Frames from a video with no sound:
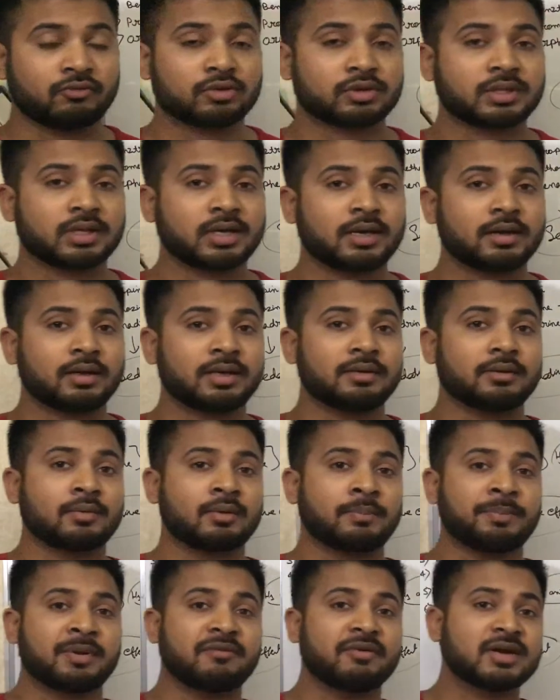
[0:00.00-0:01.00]
for the
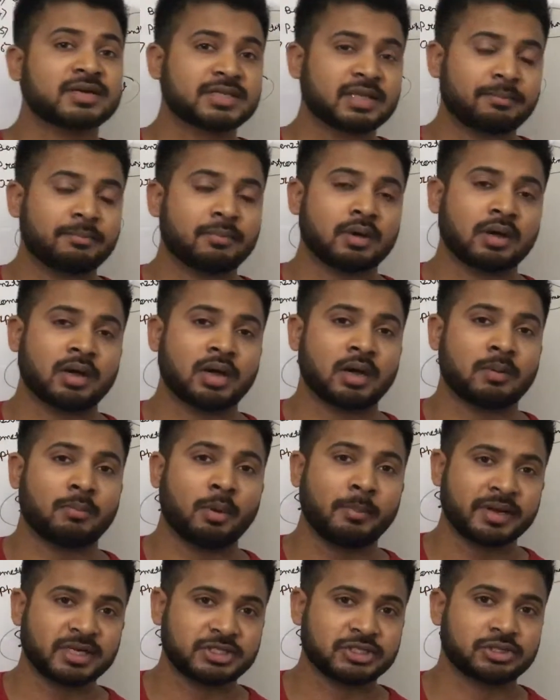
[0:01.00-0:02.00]
prevent the
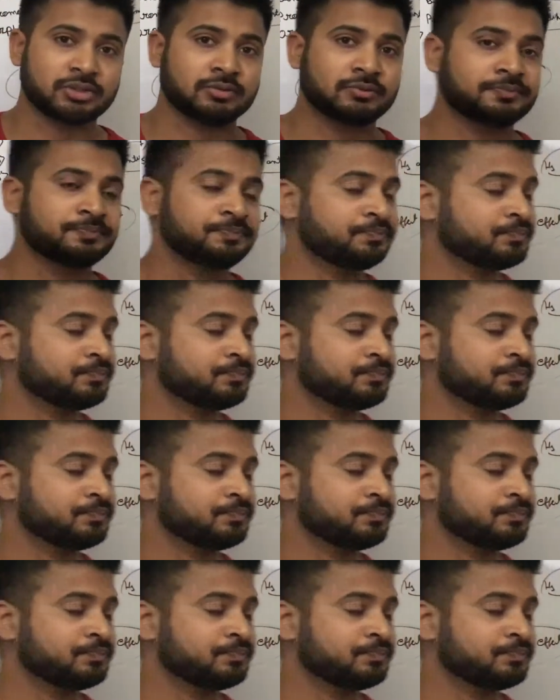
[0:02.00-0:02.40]
vomiting,